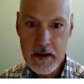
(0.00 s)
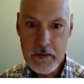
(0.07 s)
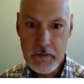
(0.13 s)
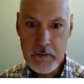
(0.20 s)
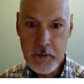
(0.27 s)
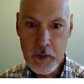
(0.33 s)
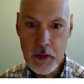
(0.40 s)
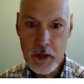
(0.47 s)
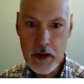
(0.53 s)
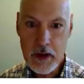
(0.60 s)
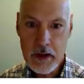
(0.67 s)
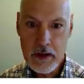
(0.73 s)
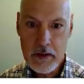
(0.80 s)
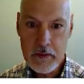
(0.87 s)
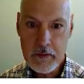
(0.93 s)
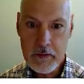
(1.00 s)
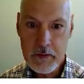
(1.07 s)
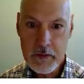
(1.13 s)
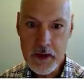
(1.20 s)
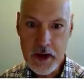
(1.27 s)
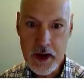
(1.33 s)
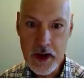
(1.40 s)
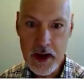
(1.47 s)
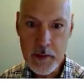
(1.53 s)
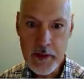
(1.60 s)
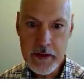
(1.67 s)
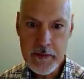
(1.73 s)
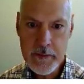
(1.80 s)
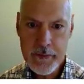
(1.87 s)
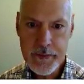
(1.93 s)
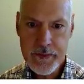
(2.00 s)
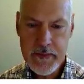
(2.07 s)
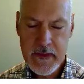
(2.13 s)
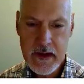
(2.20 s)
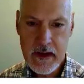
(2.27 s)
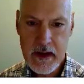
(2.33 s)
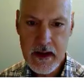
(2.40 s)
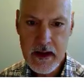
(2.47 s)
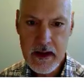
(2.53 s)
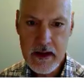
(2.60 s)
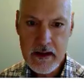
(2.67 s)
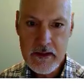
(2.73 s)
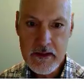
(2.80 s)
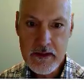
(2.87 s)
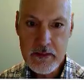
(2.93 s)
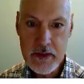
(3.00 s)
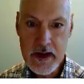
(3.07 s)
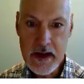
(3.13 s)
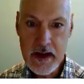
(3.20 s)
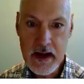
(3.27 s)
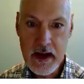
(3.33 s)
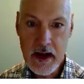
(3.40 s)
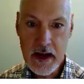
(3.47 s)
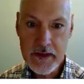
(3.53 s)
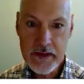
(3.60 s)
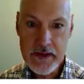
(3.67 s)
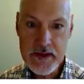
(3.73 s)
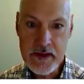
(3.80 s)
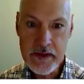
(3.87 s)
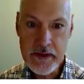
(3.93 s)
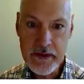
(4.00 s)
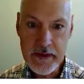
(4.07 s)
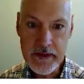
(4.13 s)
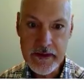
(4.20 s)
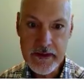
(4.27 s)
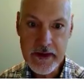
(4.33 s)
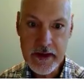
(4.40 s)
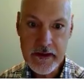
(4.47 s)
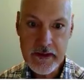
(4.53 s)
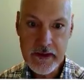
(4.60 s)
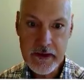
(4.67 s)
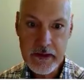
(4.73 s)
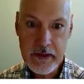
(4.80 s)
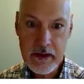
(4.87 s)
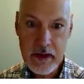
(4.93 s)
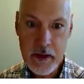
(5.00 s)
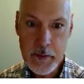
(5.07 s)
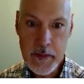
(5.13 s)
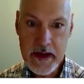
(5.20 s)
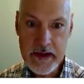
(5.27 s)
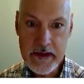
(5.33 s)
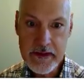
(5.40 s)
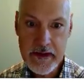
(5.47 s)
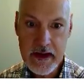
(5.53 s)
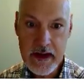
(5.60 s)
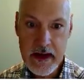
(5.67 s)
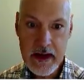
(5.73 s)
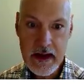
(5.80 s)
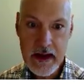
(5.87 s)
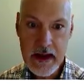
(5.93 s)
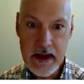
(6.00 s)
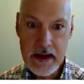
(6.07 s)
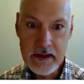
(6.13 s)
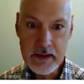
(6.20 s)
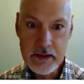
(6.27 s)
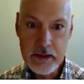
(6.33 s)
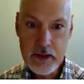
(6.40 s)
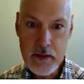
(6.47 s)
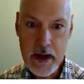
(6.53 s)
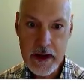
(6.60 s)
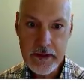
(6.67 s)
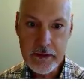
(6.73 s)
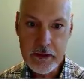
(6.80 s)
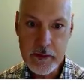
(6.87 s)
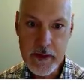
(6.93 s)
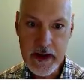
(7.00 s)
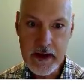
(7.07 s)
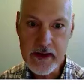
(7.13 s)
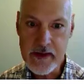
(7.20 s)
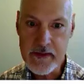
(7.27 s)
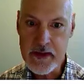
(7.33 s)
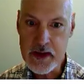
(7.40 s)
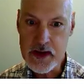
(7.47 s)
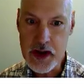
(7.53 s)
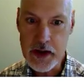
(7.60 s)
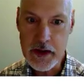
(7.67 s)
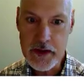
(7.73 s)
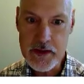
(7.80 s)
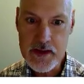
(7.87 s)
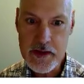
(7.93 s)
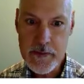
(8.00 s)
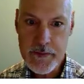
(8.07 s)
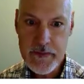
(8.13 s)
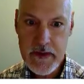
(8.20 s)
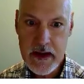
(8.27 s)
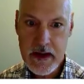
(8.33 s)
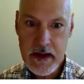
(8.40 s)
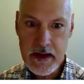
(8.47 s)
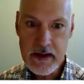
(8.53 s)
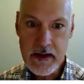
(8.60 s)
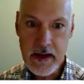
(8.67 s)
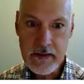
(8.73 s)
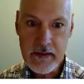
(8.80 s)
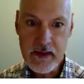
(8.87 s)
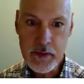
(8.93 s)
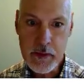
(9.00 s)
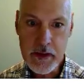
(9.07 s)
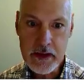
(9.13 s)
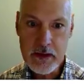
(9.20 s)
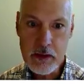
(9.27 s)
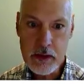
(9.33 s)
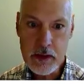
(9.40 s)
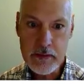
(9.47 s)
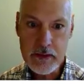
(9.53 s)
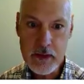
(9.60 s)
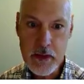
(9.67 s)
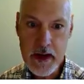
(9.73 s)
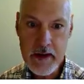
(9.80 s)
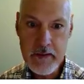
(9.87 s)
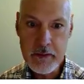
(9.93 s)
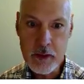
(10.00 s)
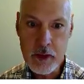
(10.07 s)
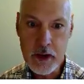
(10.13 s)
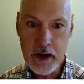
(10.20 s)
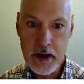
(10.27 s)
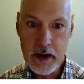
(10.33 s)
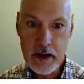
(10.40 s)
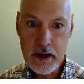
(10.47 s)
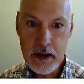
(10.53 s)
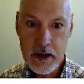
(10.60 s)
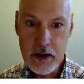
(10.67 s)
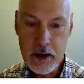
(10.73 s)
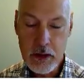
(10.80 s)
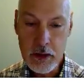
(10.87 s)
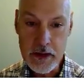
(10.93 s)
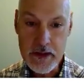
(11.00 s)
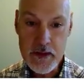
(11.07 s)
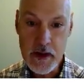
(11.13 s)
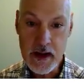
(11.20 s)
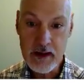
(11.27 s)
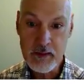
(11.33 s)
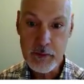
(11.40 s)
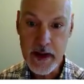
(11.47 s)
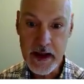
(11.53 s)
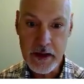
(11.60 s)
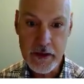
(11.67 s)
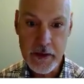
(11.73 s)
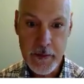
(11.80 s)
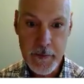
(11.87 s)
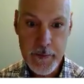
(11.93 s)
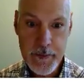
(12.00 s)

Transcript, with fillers: Four for the carbon, three oxygens at six apiece, and two extra because of the charge. That gives me a total of 24 or 12 pair.